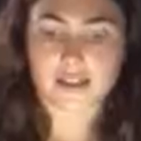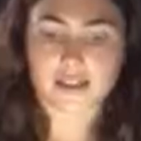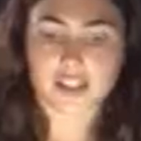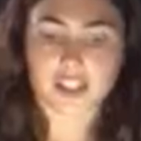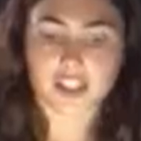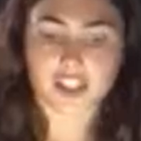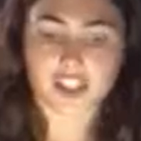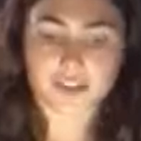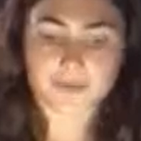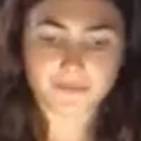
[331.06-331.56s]

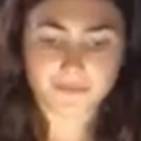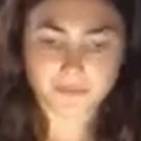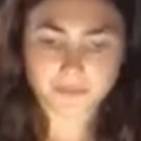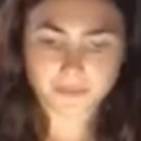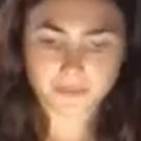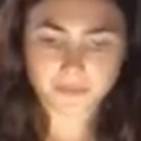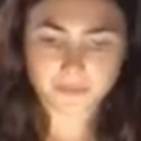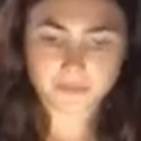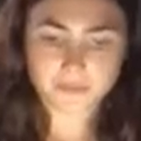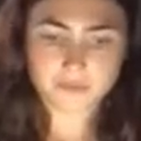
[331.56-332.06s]
section,
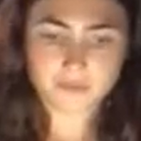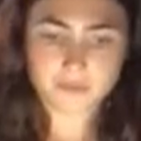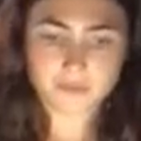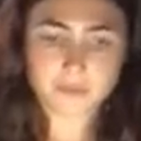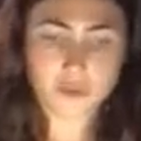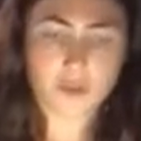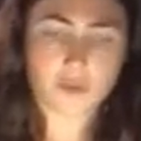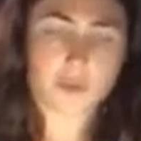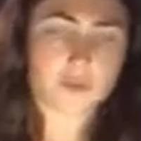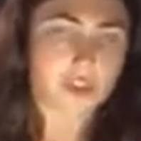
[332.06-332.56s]

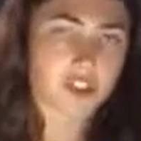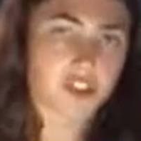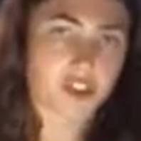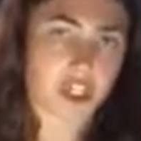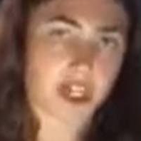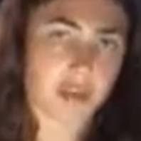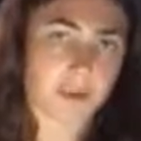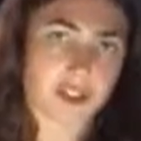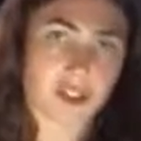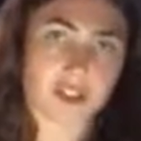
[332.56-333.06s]
which
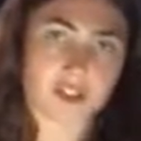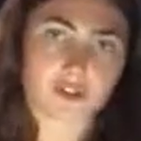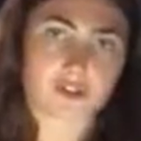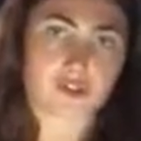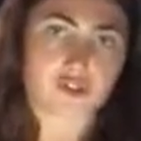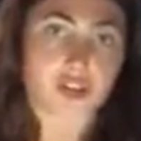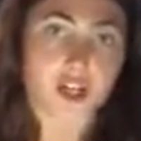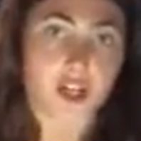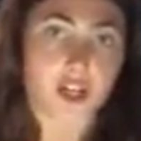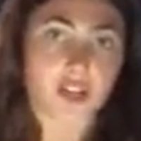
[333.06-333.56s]
I would
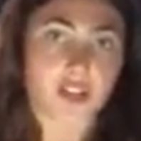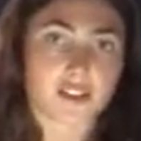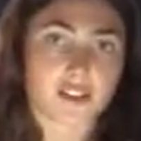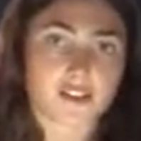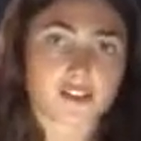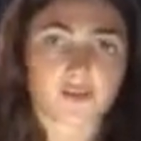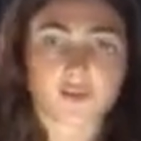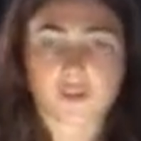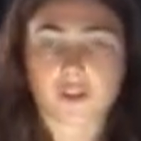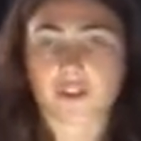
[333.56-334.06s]
include
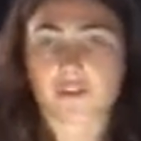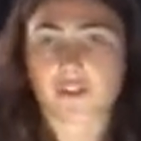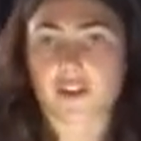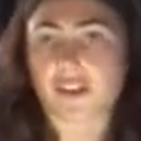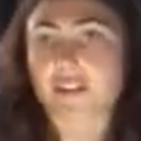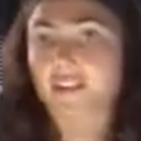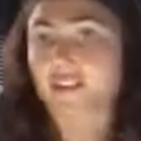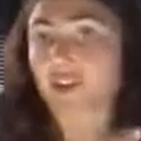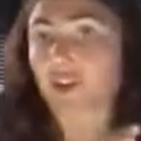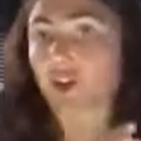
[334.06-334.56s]
Jaws, one of
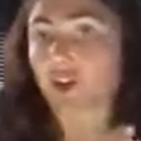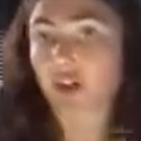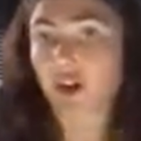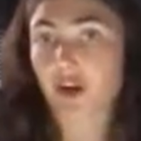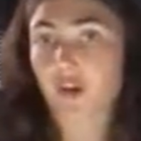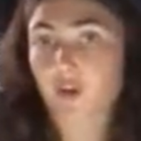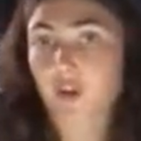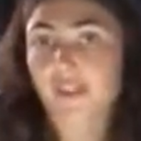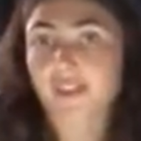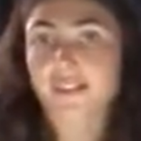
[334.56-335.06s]
his
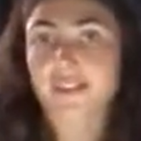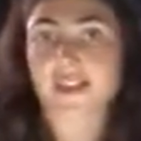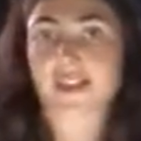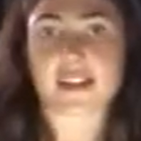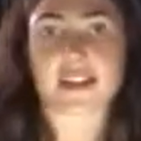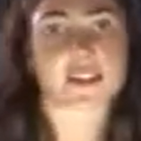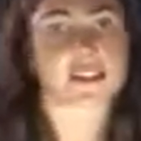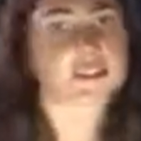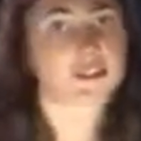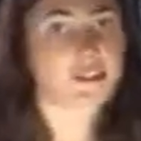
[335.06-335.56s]
earlier works,
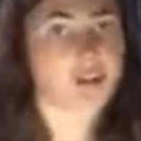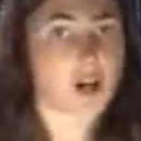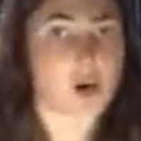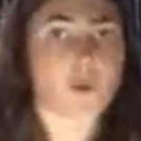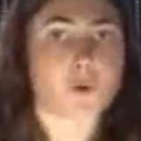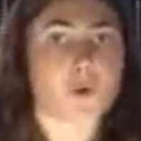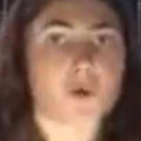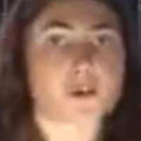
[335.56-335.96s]
and then Star